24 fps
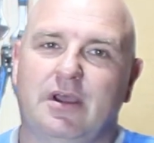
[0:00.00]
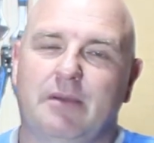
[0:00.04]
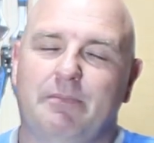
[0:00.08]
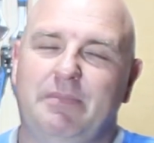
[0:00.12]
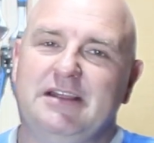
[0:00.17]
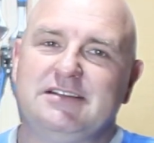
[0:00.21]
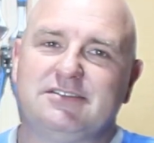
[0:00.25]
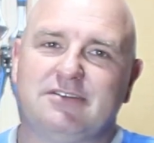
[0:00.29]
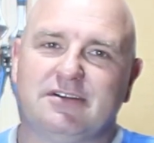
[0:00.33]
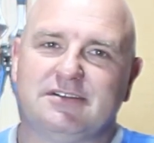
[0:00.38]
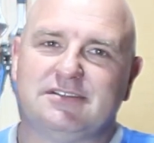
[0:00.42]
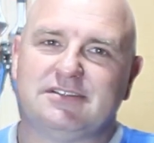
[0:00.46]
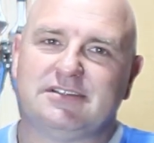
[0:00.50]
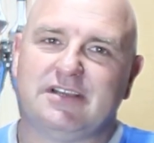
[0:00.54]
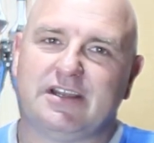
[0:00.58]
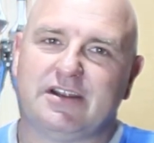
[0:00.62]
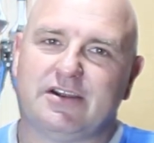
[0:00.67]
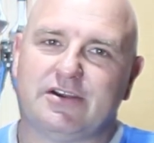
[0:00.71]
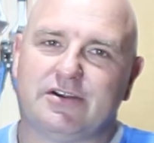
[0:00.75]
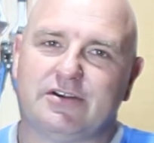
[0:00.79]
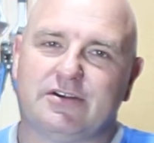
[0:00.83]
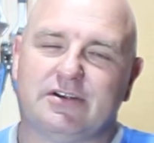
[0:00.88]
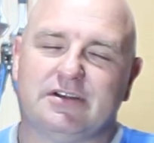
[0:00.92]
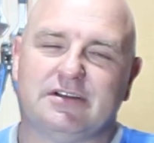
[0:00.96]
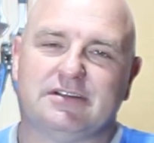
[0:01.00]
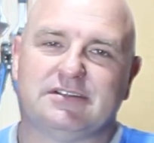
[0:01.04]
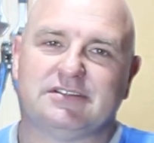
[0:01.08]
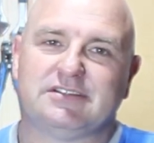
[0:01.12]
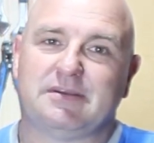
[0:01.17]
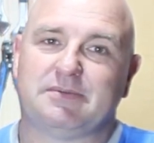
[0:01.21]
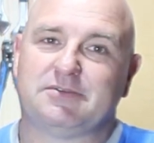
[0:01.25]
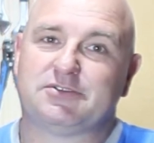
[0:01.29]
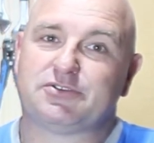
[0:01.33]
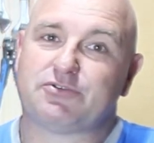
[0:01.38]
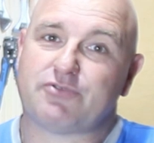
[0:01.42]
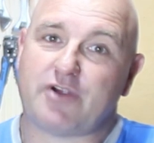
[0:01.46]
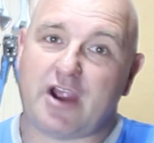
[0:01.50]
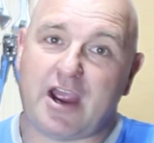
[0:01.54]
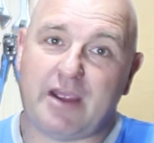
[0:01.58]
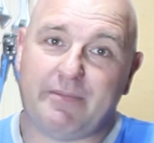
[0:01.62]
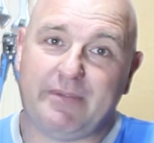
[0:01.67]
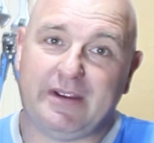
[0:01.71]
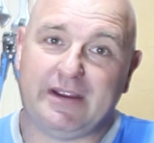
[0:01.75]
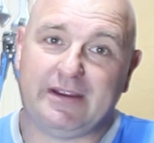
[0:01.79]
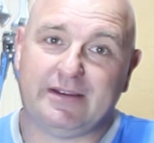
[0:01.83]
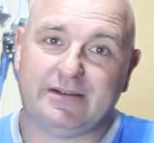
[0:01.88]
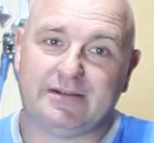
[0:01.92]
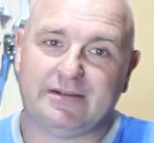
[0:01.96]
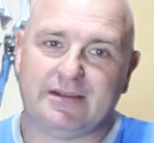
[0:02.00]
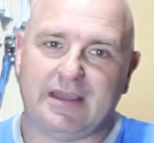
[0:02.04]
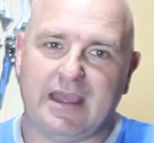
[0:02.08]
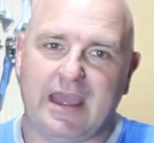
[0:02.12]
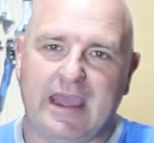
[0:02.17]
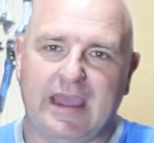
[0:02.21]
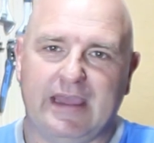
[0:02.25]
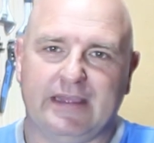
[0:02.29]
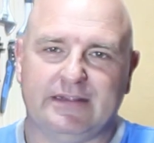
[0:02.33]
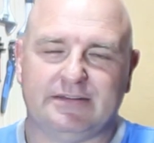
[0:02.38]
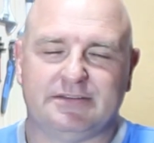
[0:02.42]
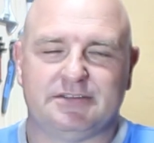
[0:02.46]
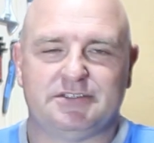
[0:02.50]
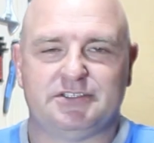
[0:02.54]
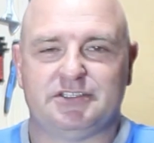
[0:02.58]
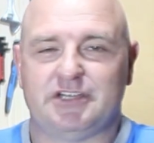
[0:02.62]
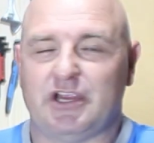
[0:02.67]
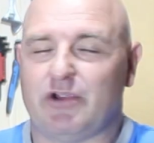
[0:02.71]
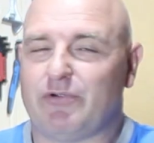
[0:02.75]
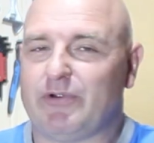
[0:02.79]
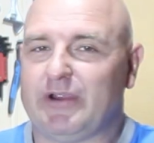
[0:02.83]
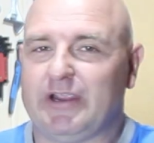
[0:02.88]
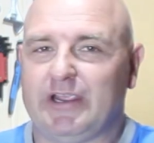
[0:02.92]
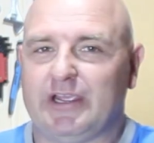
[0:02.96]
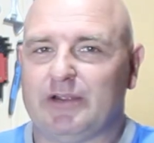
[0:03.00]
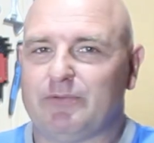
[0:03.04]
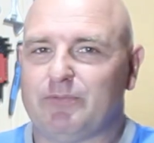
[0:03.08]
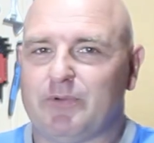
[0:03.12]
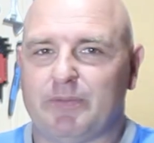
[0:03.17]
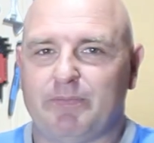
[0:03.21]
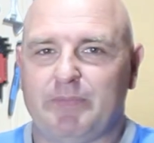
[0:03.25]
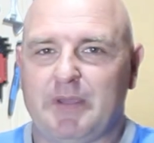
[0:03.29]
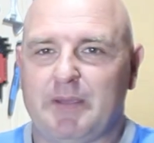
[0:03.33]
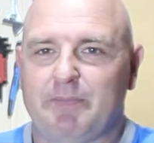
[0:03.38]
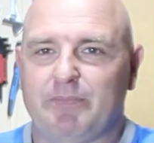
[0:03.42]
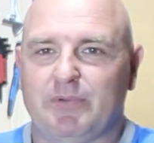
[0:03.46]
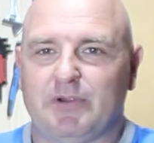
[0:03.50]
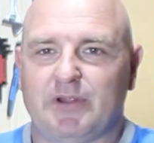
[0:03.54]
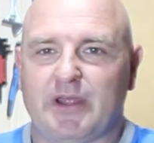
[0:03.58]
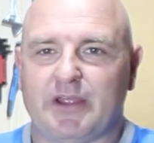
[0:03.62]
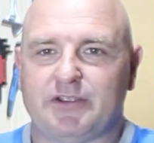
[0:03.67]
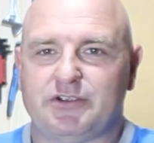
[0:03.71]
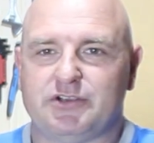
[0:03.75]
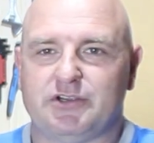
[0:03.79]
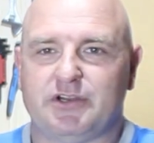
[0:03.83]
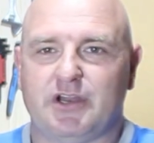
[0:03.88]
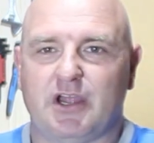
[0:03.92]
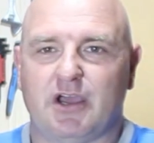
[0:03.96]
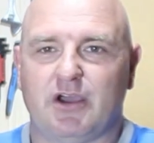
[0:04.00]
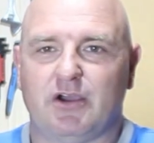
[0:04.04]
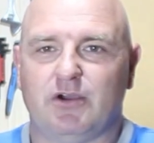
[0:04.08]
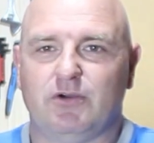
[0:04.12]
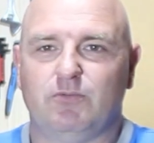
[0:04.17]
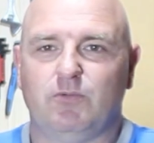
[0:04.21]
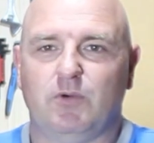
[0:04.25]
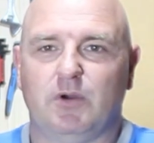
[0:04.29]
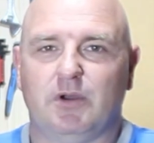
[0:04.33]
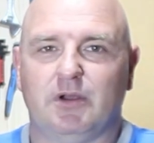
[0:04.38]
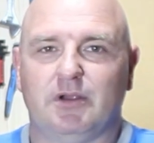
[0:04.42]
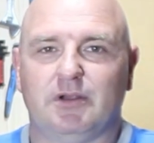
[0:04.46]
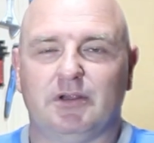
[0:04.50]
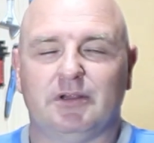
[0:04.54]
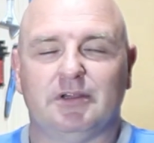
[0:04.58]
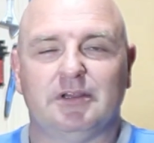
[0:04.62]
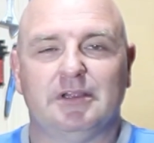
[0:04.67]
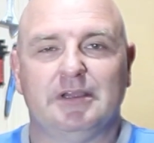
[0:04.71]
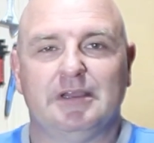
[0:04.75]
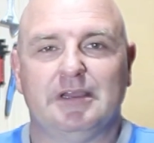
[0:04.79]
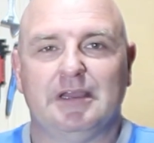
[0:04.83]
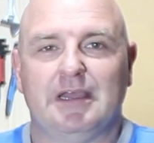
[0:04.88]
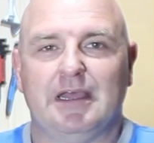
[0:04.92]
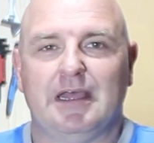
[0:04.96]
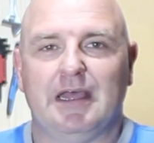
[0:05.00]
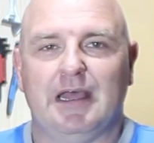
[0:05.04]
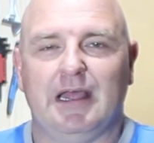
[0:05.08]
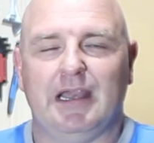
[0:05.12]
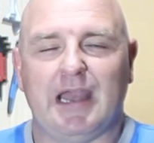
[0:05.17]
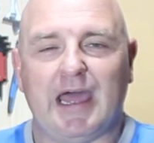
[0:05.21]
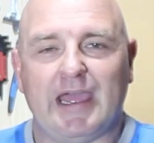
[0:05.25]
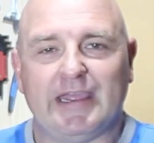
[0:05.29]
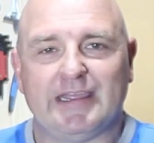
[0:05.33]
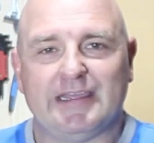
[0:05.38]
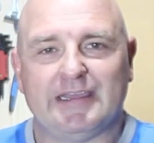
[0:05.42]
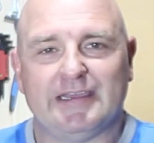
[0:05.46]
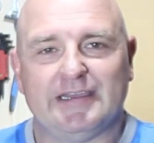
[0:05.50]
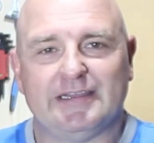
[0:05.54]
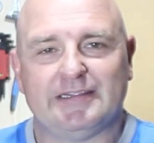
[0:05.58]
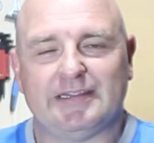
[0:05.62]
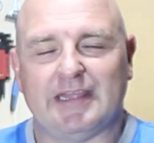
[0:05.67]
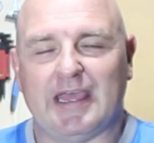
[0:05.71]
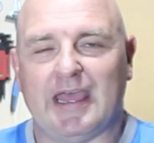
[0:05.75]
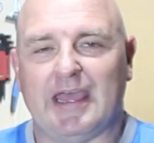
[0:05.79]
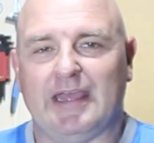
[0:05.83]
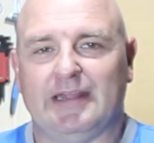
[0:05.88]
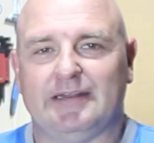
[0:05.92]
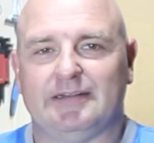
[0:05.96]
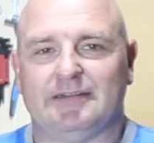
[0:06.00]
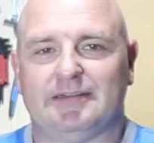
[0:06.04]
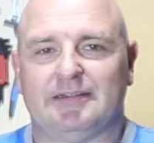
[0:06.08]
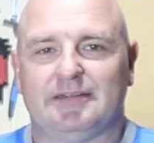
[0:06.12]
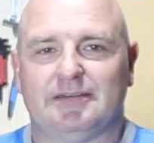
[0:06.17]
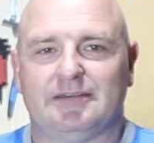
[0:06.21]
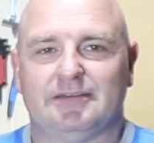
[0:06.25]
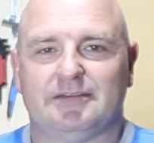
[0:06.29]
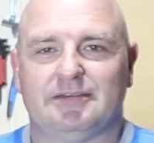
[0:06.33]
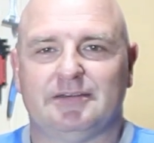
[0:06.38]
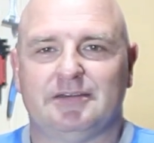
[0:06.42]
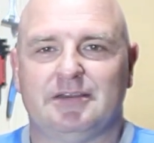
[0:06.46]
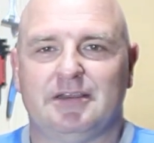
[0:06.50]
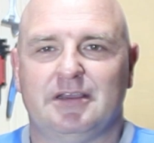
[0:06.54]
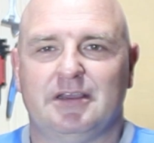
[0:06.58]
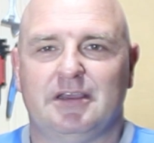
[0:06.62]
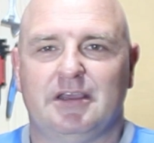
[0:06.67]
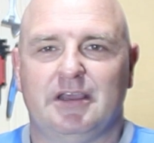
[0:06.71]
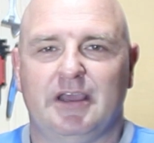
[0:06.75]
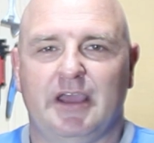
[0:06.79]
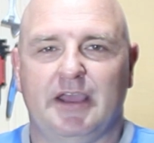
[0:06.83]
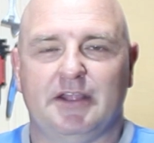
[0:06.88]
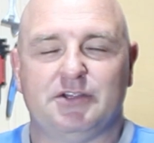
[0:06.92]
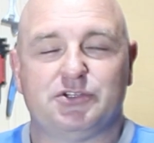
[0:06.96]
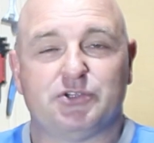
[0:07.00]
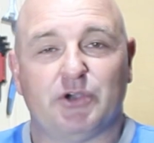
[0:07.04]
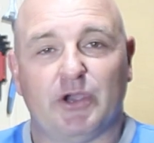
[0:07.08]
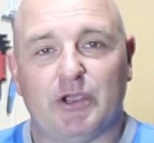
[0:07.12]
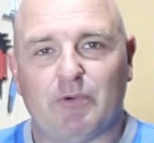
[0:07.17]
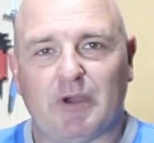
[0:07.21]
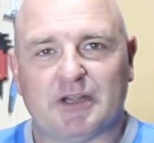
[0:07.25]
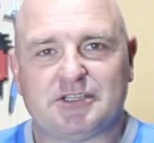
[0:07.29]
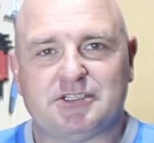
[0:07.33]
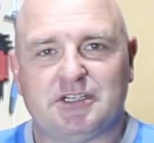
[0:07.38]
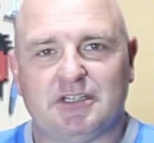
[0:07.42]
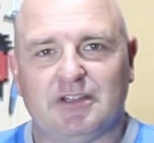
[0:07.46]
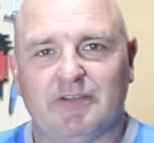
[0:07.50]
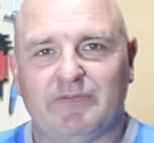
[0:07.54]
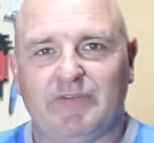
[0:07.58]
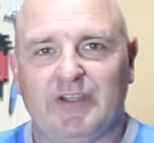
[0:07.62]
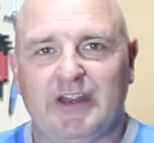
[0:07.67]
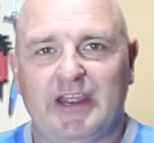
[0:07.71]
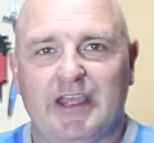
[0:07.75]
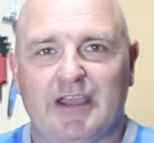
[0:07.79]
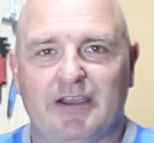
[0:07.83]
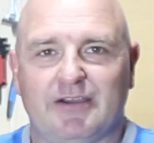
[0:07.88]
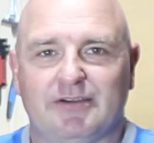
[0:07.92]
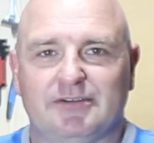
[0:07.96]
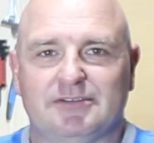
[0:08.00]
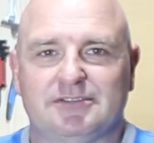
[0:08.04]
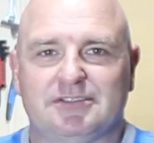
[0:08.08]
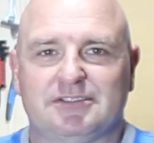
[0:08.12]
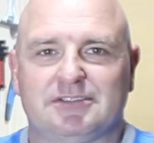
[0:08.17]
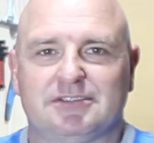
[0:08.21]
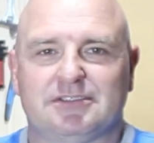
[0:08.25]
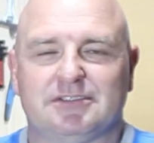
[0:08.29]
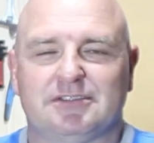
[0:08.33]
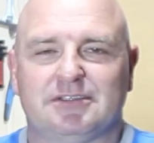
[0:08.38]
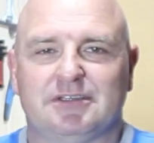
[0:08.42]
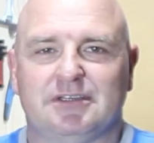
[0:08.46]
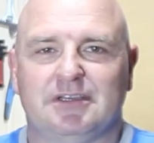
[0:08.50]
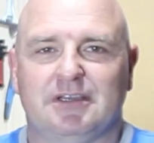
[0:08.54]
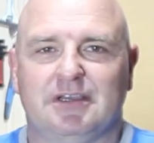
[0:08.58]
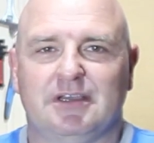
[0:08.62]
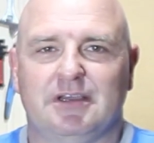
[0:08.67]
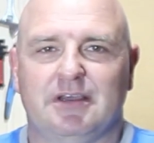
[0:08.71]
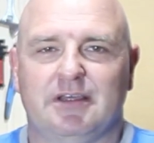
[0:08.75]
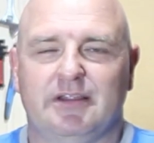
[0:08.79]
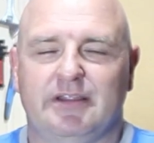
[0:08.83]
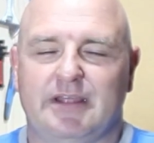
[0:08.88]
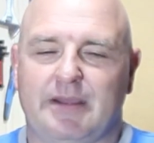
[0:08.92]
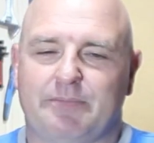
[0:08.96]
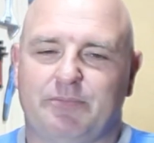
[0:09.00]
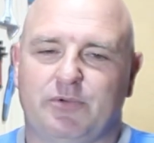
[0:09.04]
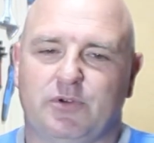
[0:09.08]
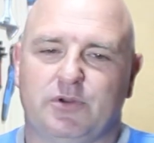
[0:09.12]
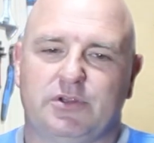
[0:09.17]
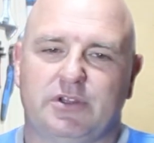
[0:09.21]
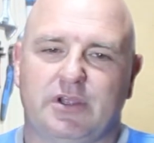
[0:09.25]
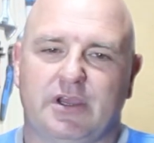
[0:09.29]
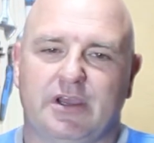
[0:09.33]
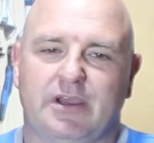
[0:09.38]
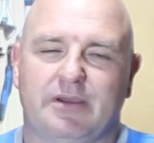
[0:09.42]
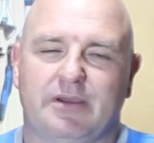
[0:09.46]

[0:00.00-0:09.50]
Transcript: please consider subscribing and sharing it with people that you know will like it and enjoy watching the videos. That would